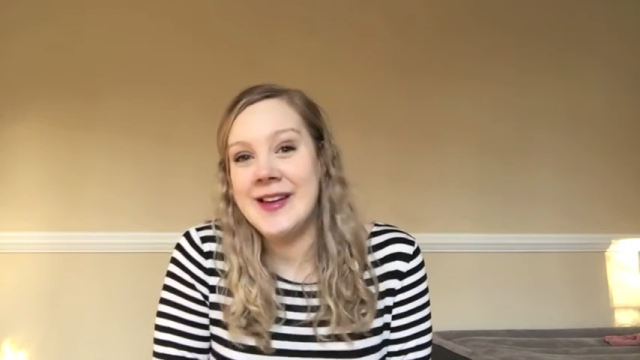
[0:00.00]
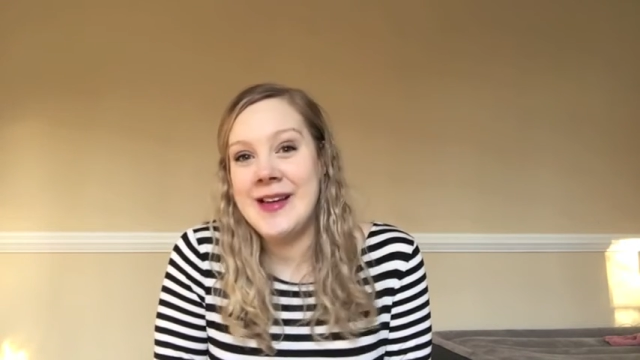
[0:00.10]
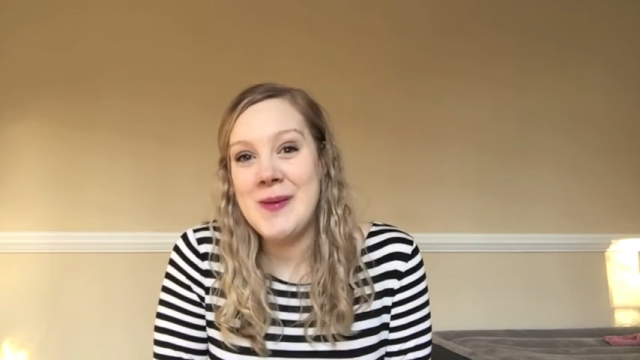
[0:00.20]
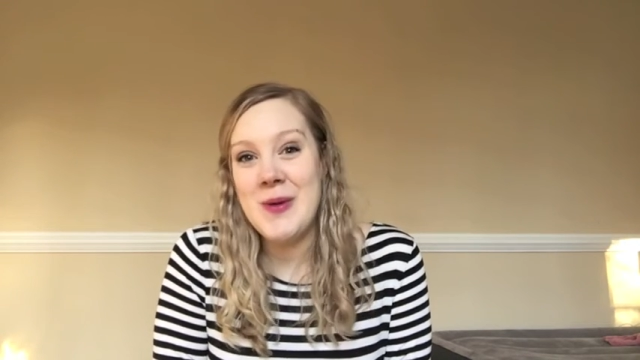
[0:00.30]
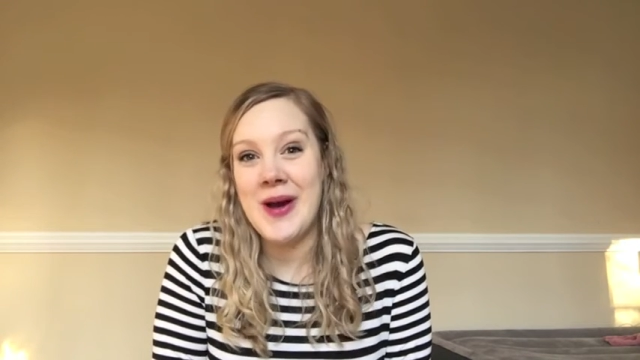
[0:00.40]

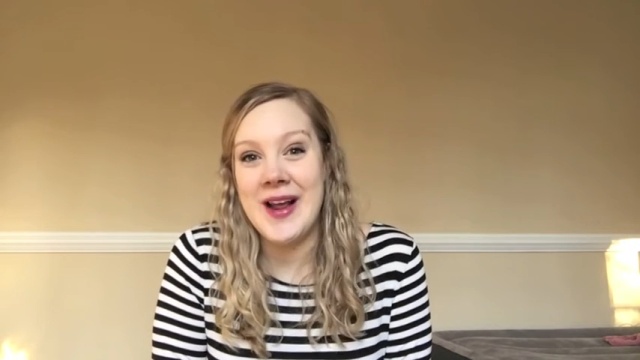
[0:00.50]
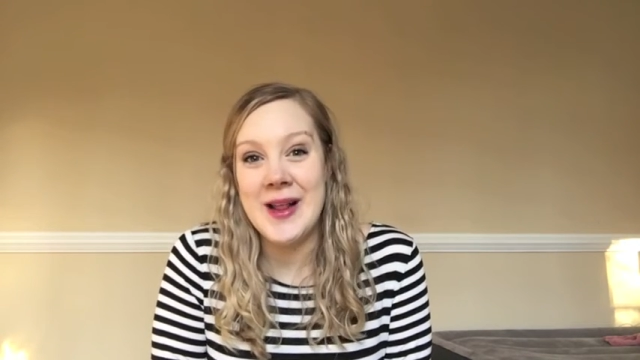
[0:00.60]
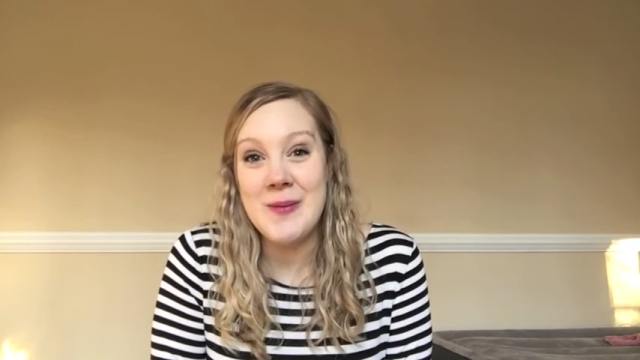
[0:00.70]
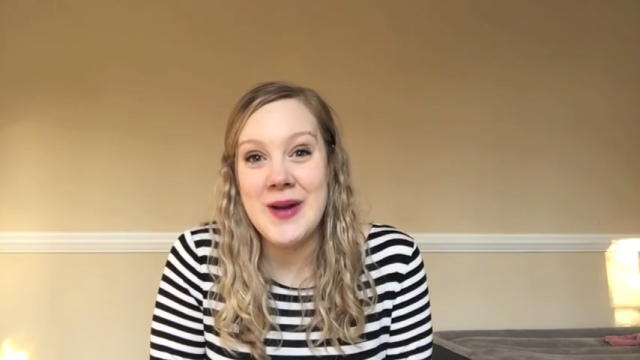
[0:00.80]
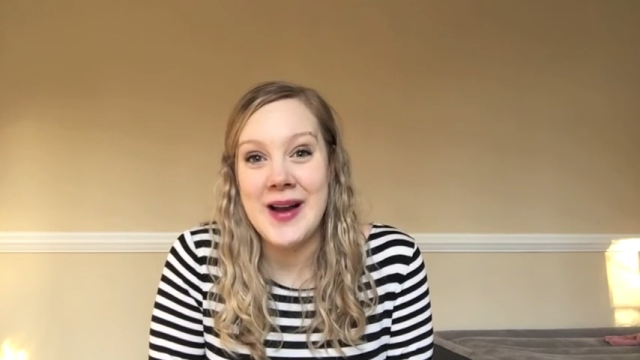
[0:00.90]
Keep you guys
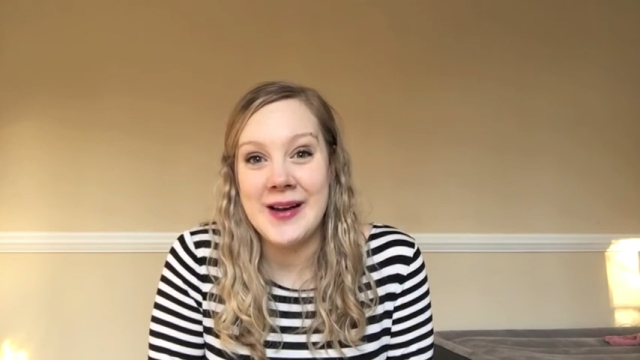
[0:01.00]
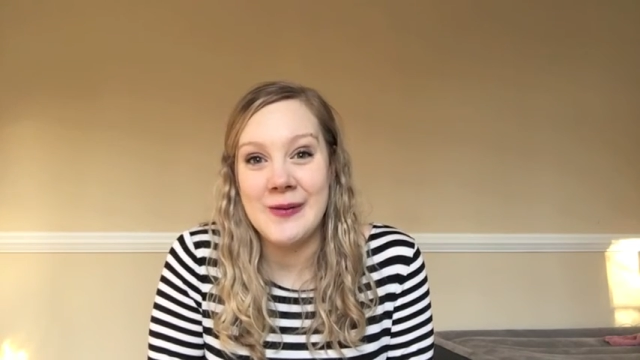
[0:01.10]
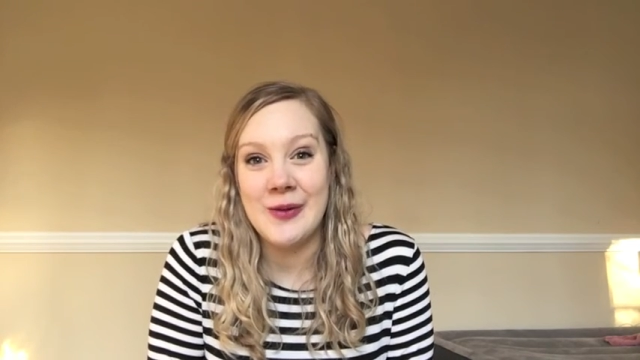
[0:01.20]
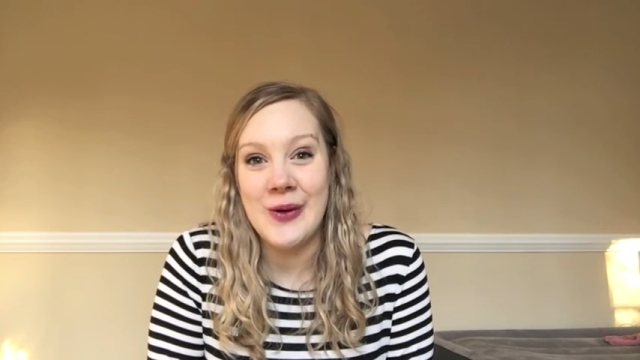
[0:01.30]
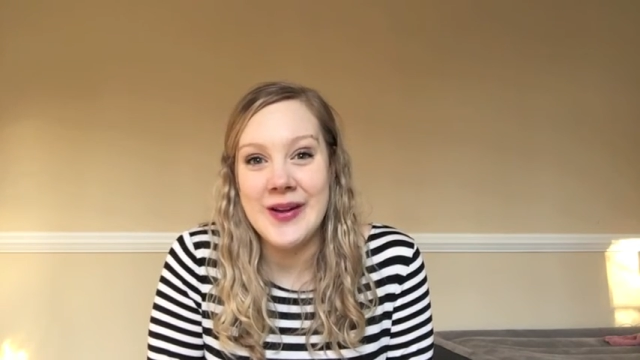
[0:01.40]
updated,
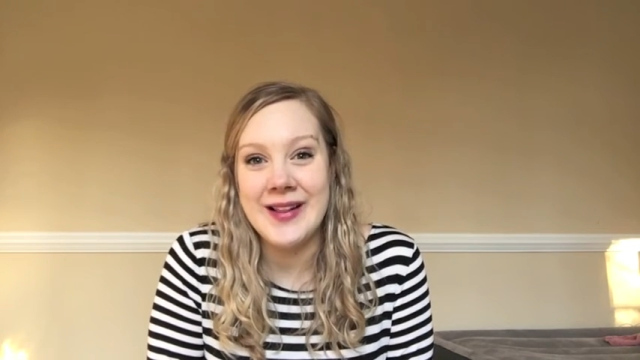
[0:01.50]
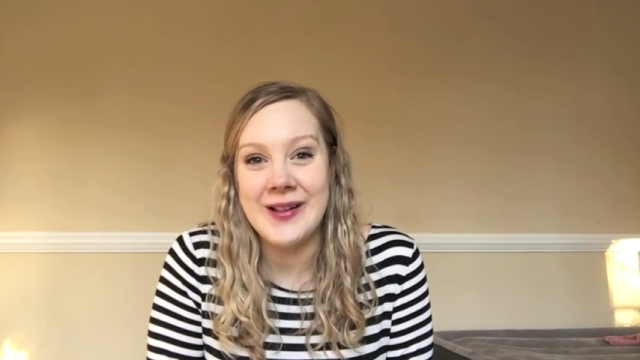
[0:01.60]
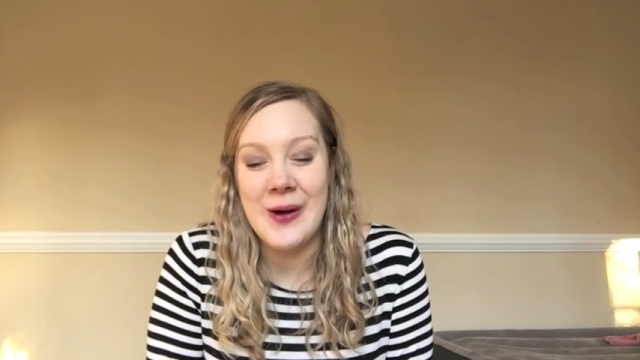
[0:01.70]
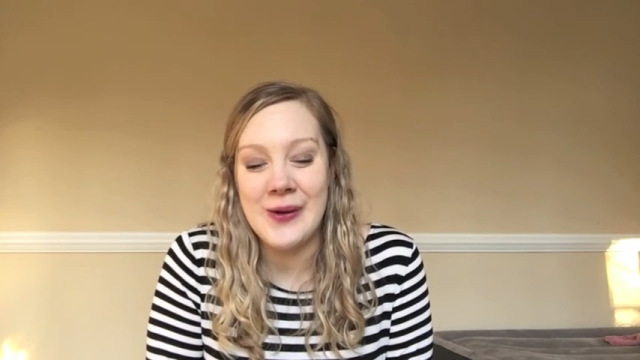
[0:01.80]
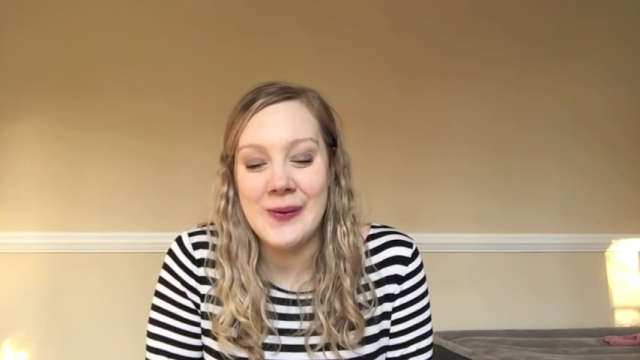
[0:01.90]
of course,
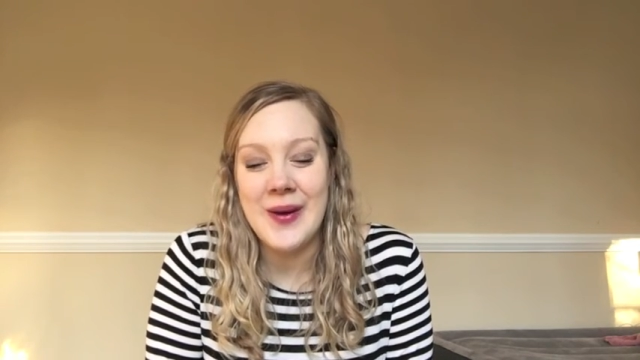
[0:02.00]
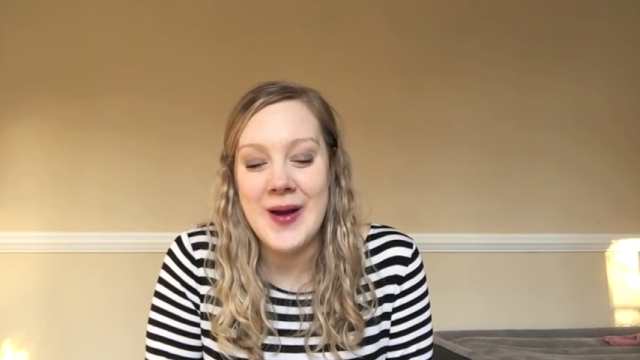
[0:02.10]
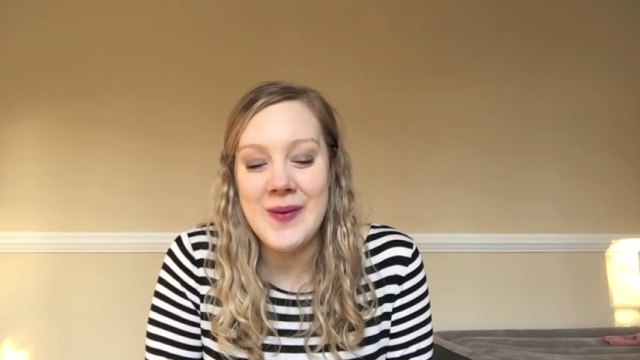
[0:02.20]
along the way.